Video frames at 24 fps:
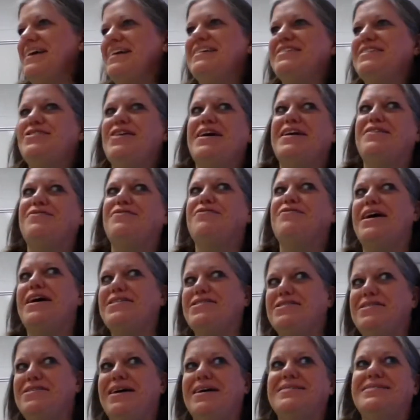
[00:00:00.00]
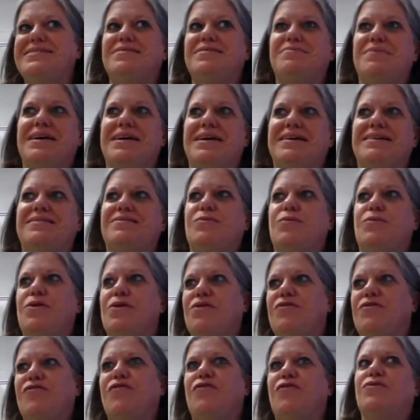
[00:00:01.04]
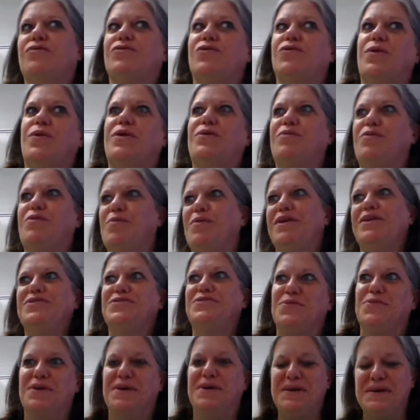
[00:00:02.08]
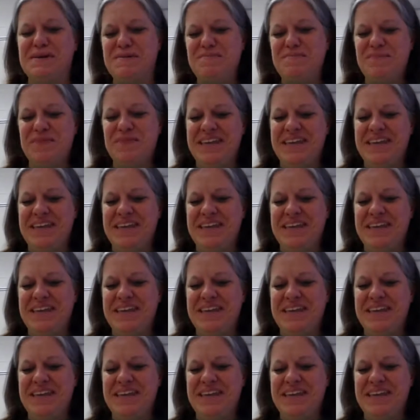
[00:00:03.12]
And try to rationalize it and make it work for the way we want it to work.